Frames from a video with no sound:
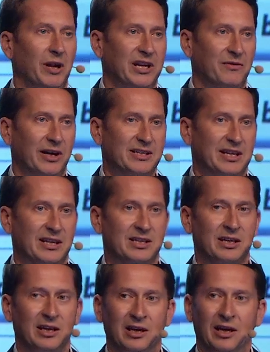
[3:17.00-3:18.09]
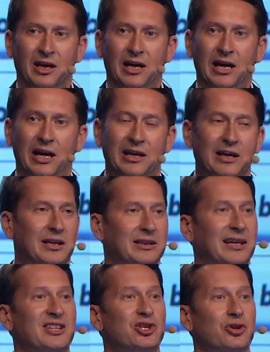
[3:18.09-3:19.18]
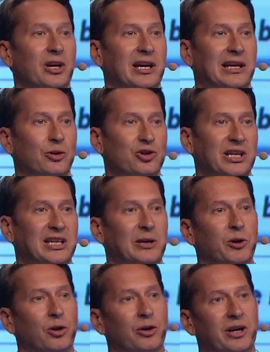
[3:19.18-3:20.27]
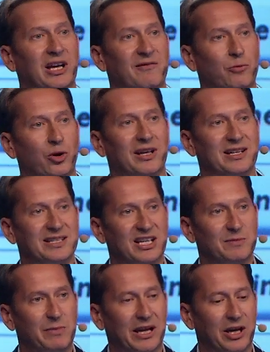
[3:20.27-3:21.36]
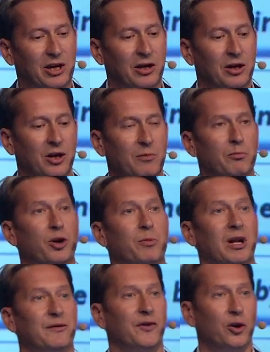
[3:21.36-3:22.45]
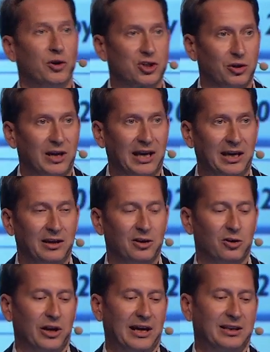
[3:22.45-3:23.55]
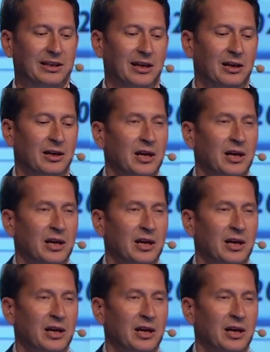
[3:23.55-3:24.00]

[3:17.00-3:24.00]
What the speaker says: devices. And I think that it's striking to see that we already have more than 6 billion mobile phones today connected,